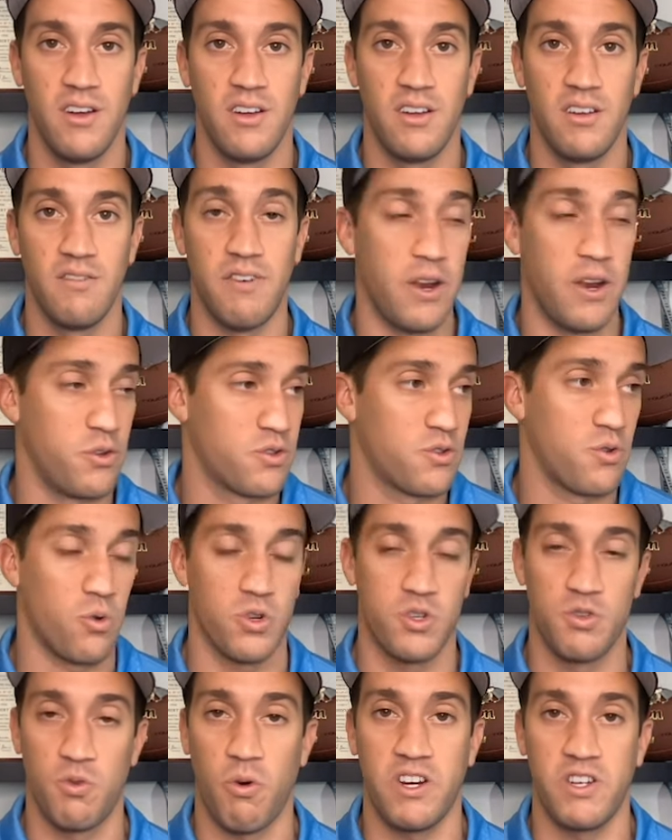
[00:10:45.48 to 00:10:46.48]
Final score
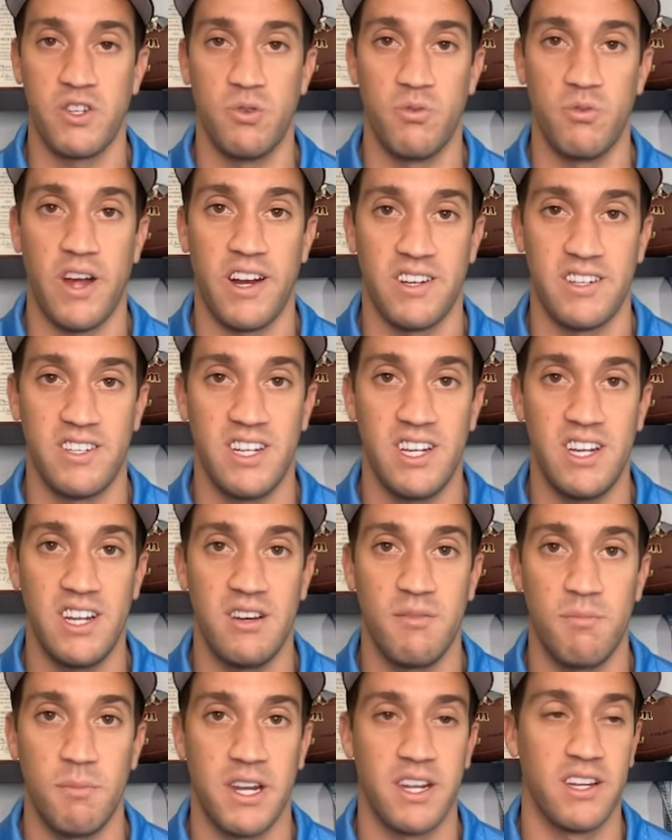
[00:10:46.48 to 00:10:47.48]

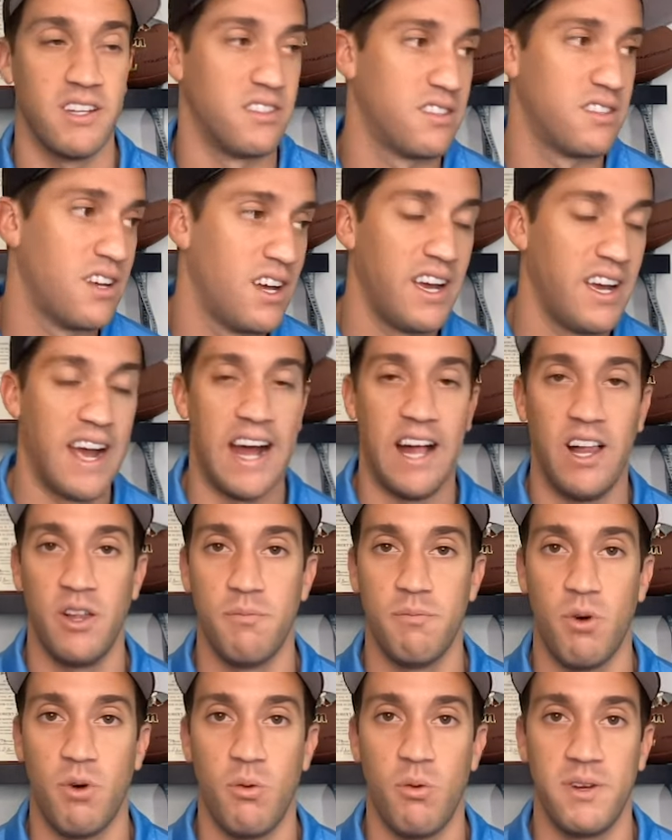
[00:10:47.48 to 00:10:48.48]
22-19 because Alan
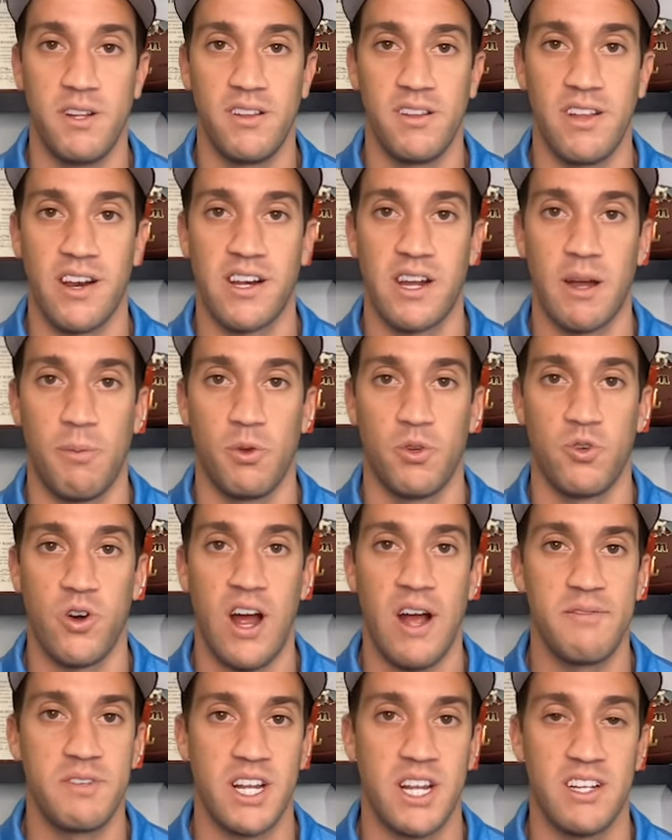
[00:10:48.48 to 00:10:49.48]
Bowman led a couple
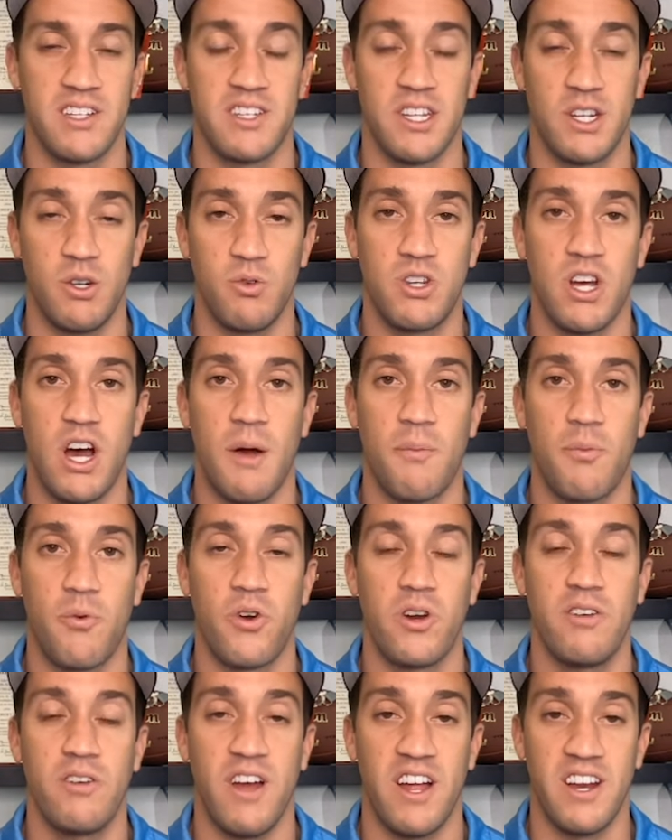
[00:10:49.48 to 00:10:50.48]
drives against the Utah
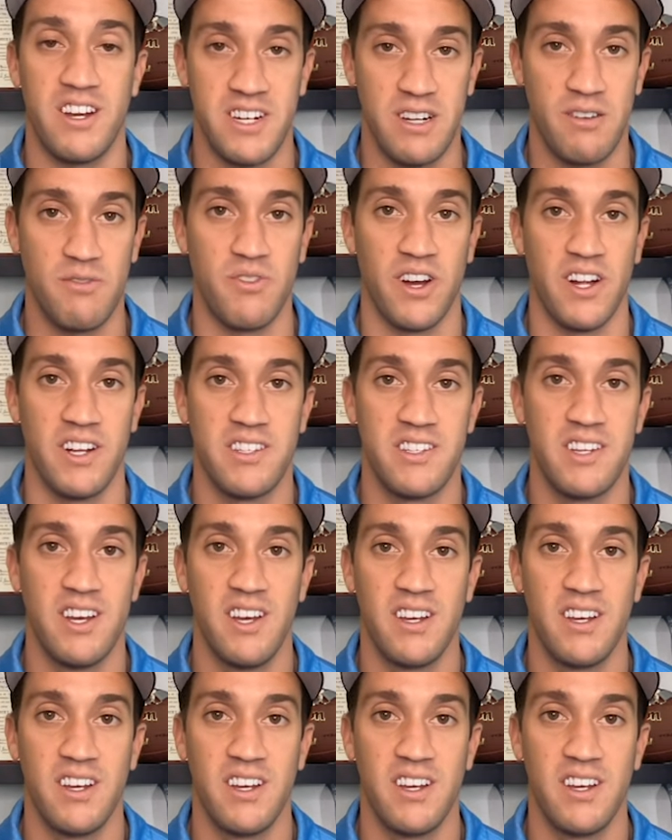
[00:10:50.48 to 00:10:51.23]
prevent defense,